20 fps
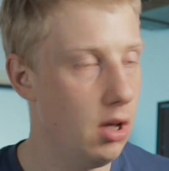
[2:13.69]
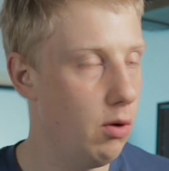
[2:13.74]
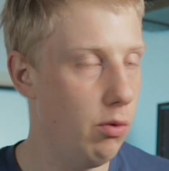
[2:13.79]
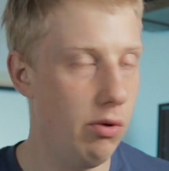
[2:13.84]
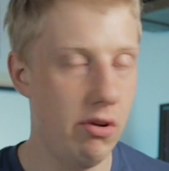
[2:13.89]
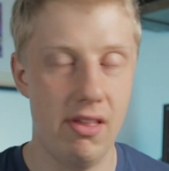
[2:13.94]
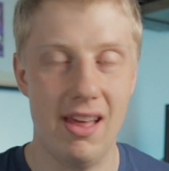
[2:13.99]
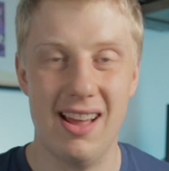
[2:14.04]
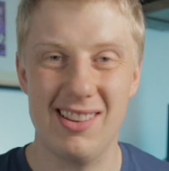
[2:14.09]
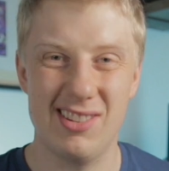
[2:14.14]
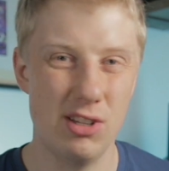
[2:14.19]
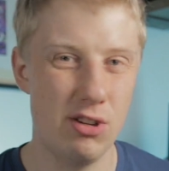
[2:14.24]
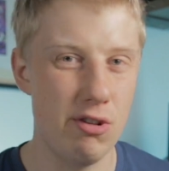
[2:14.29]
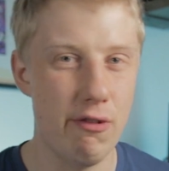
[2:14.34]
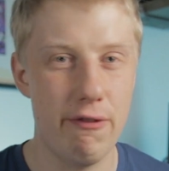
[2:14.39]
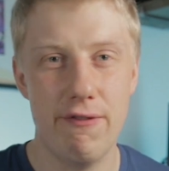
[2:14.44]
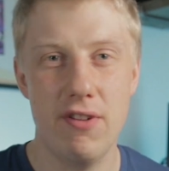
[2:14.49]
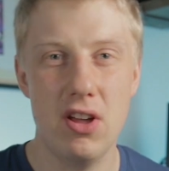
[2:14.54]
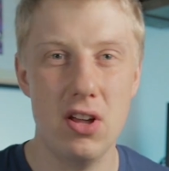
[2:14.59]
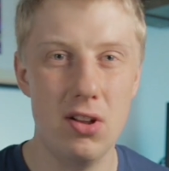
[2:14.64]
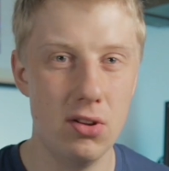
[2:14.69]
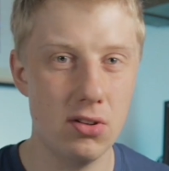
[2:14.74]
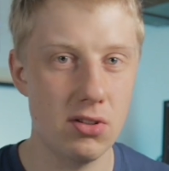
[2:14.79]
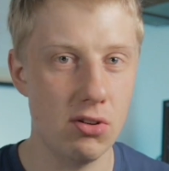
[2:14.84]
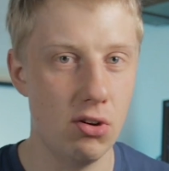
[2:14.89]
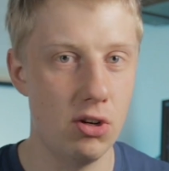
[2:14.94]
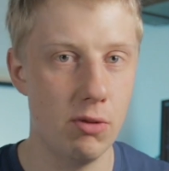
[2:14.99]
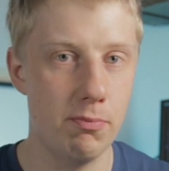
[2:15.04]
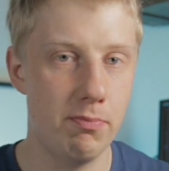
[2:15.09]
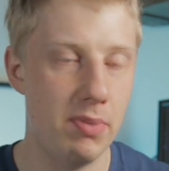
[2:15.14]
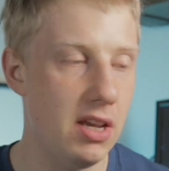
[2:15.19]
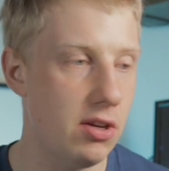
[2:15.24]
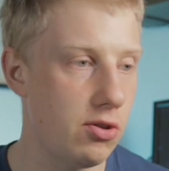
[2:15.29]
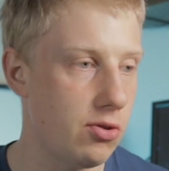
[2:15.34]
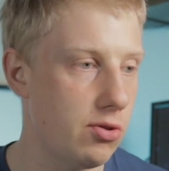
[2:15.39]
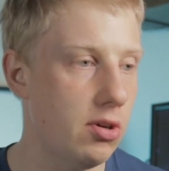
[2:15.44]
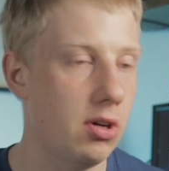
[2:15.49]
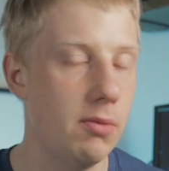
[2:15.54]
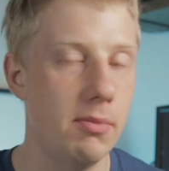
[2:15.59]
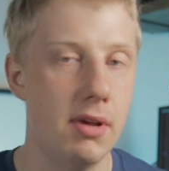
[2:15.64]
Whether that's in your fills, on your bass
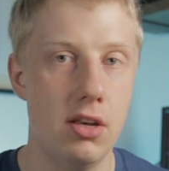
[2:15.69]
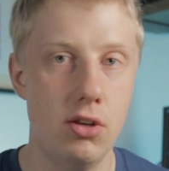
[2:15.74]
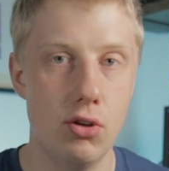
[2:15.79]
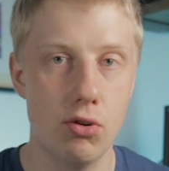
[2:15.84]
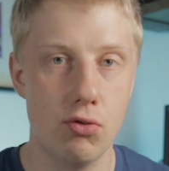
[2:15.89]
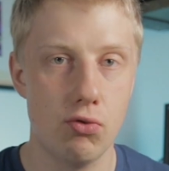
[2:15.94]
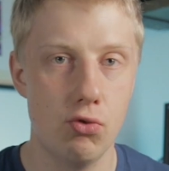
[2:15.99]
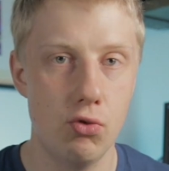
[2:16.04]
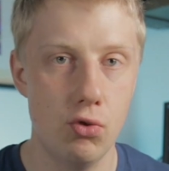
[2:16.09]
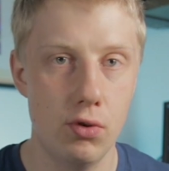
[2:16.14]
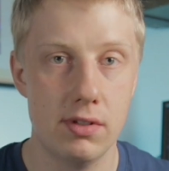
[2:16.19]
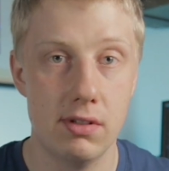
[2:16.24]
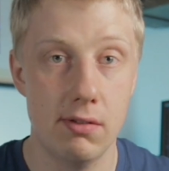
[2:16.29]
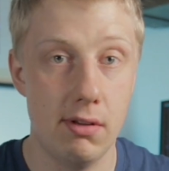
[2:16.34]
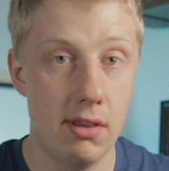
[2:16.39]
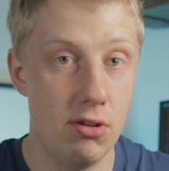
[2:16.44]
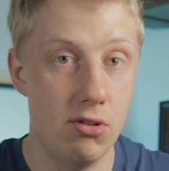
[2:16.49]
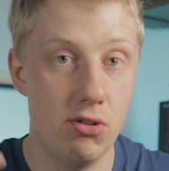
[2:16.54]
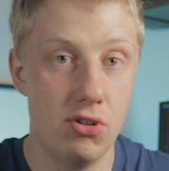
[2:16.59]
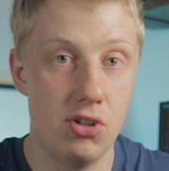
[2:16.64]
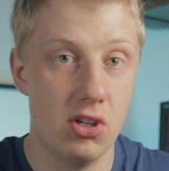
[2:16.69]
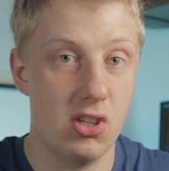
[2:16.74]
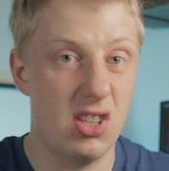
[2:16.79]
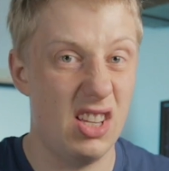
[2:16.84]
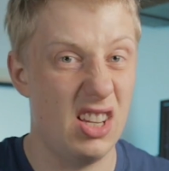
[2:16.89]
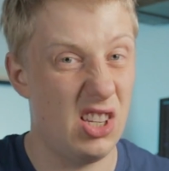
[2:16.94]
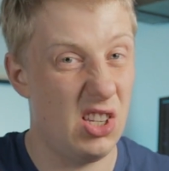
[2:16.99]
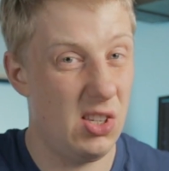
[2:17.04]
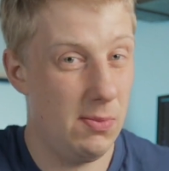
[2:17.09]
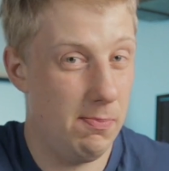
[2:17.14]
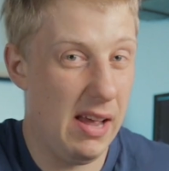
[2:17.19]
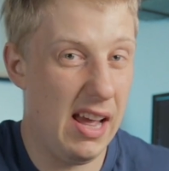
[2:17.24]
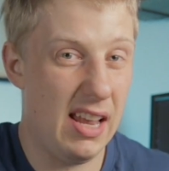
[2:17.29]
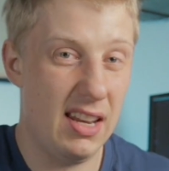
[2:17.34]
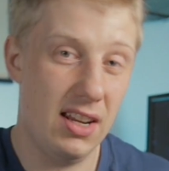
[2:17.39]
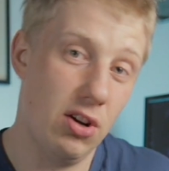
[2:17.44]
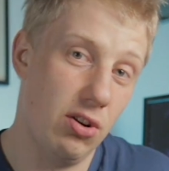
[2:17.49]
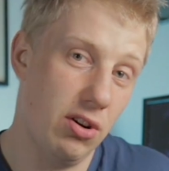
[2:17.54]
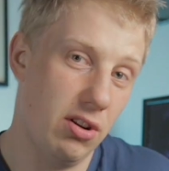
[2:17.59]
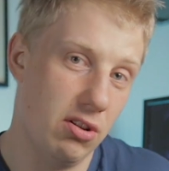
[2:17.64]
drum, in your grooves, whether you're just
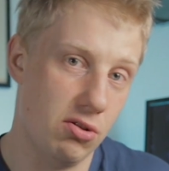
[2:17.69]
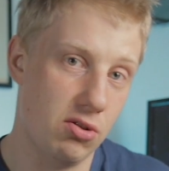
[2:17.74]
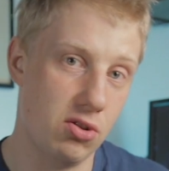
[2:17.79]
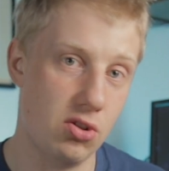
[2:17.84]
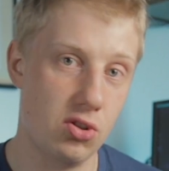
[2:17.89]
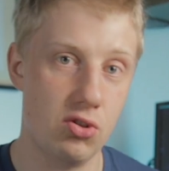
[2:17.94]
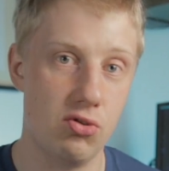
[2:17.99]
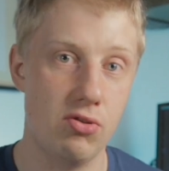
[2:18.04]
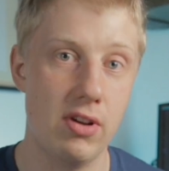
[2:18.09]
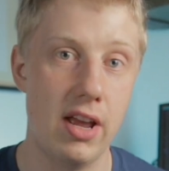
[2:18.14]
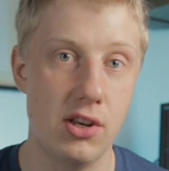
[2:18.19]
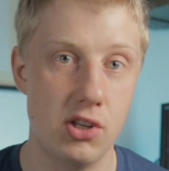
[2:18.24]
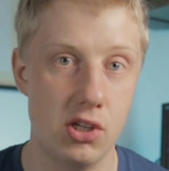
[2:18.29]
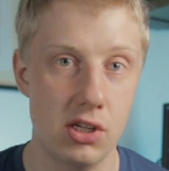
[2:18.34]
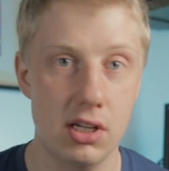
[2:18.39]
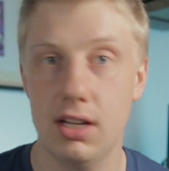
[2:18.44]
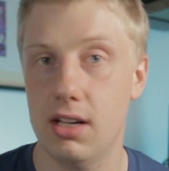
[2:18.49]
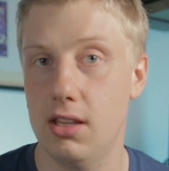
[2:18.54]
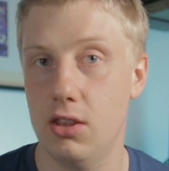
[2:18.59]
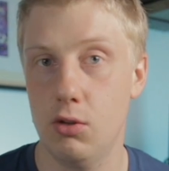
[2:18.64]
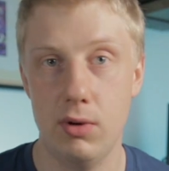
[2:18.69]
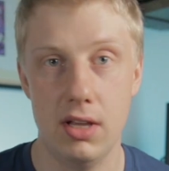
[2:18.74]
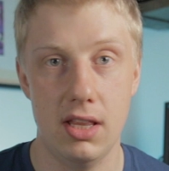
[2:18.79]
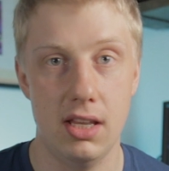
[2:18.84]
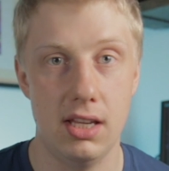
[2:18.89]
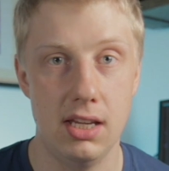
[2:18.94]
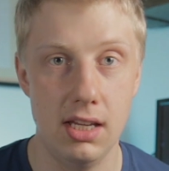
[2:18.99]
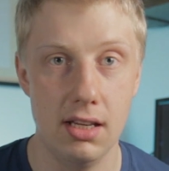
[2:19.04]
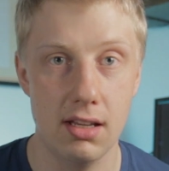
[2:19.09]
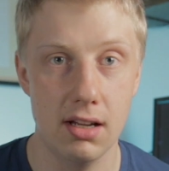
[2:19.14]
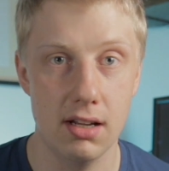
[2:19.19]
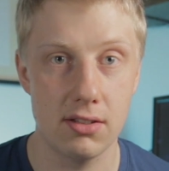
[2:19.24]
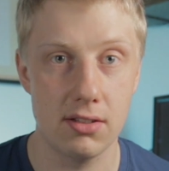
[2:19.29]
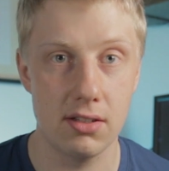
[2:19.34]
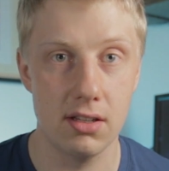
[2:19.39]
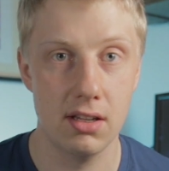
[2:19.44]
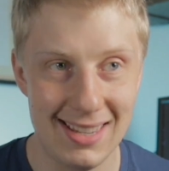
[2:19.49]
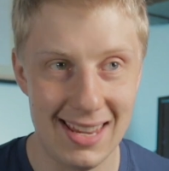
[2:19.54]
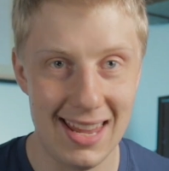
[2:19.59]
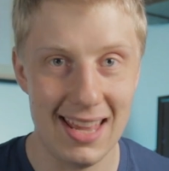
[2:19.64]
expanding on it and stretching it in the way that he does.
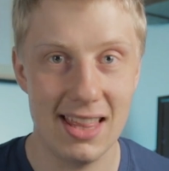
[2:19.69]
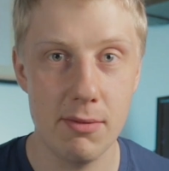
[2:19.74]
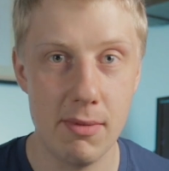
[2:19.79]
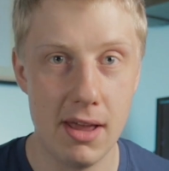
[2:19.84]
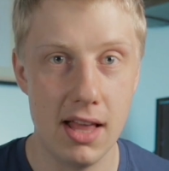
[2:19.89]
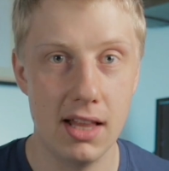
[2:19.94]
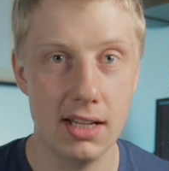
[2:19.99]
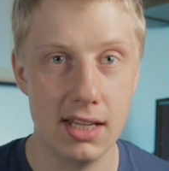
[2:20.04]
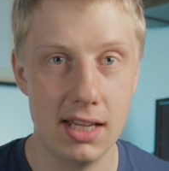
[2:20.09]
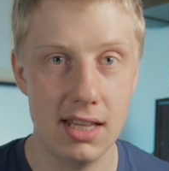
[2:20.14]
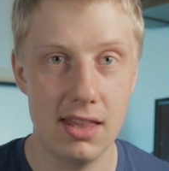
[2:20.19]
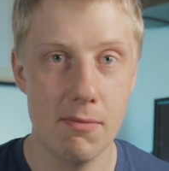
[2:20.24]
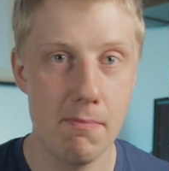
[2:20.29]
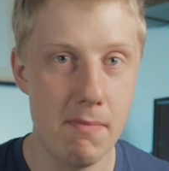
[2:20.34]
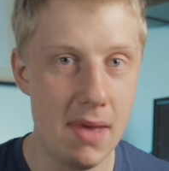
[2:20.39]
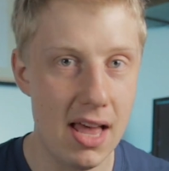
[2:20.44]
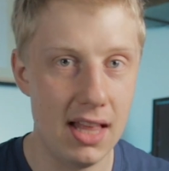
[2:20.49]
Take the melody